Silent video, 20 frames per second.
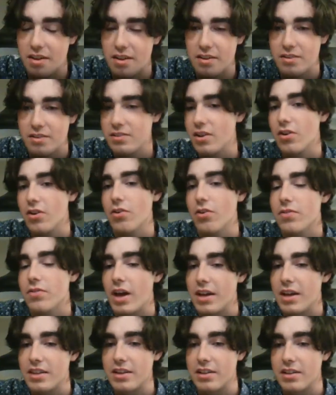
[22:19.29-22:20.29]
So
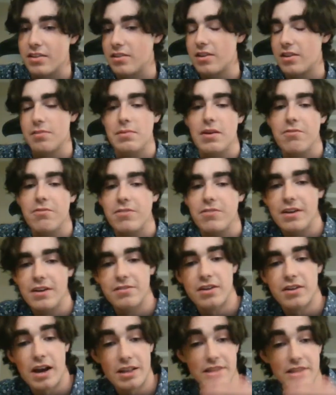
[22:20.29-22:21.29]
I think it's going to be a fight.
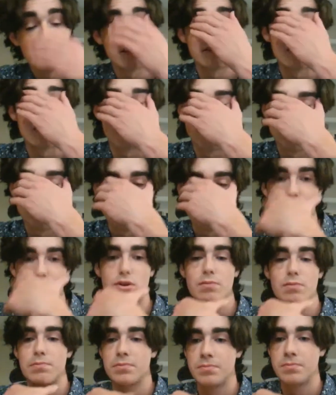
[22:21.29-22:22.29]
I think it's going to be a
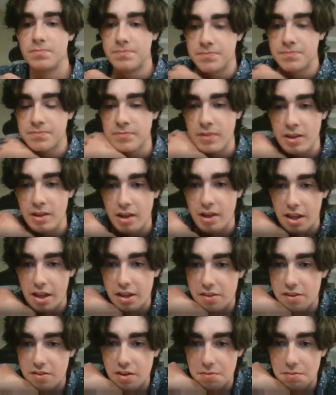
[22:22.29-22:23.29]
sweep. I think
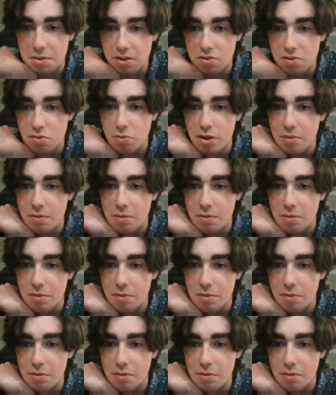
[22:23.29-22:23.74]
it's going to be a sweep.